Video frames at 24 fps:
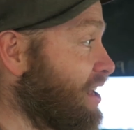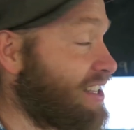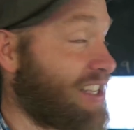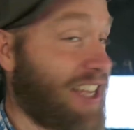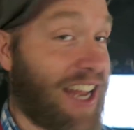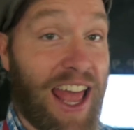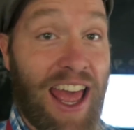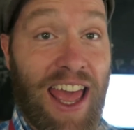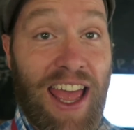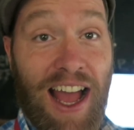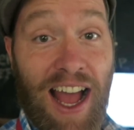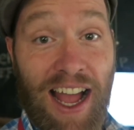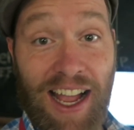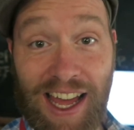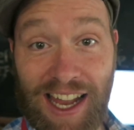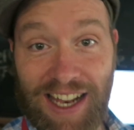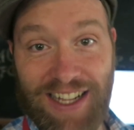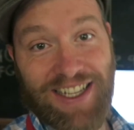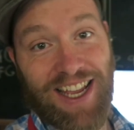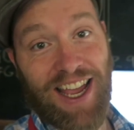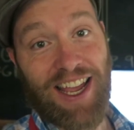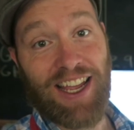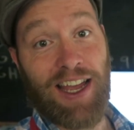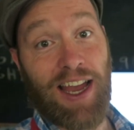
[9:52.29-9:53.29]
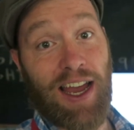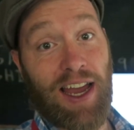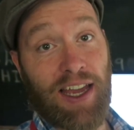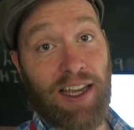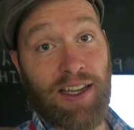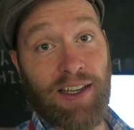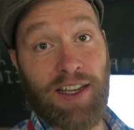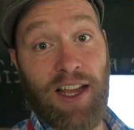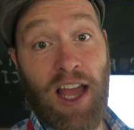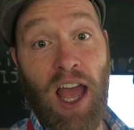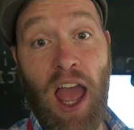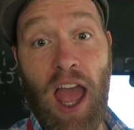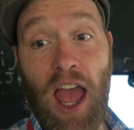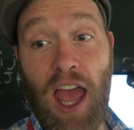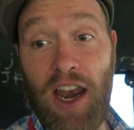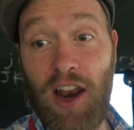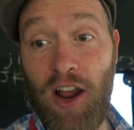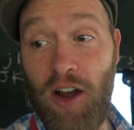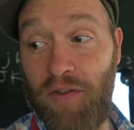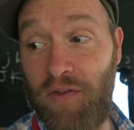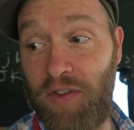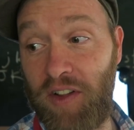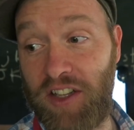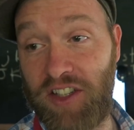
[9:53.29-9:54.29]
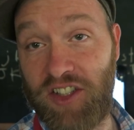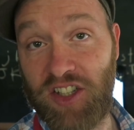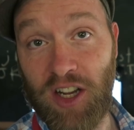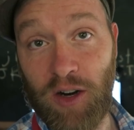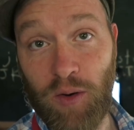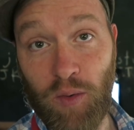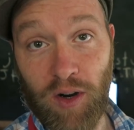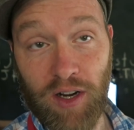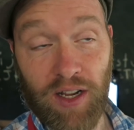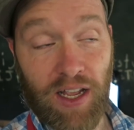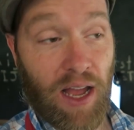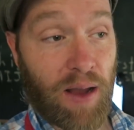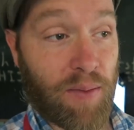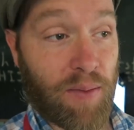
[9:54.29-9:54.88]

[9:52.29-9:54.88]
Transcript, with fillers: but today I got a tech guy and hopefully it's gonna work